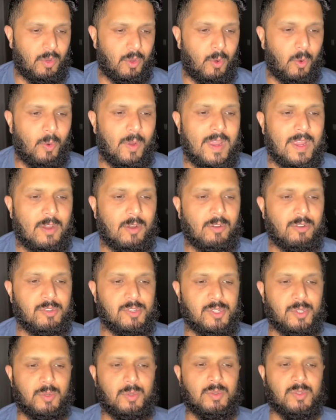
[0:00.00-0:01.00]
Greek or
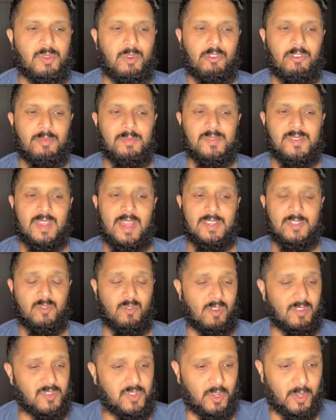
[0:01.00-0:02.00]
Jew, circumcised
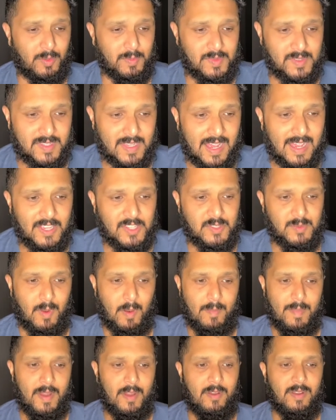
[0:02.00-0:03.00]
or uncircumcised,
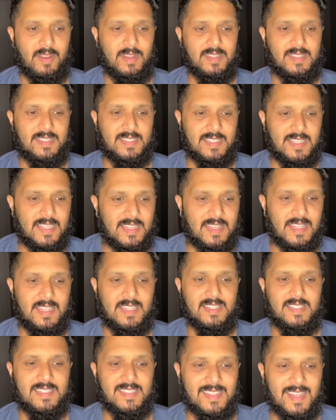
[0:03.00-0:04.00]
barbarian,
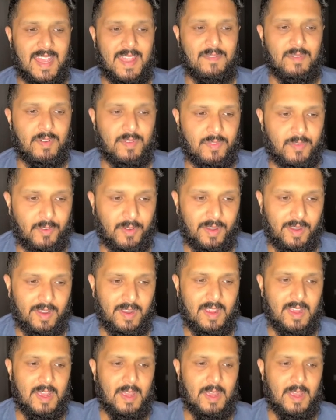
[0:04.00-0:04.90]
Scythian, slave or free,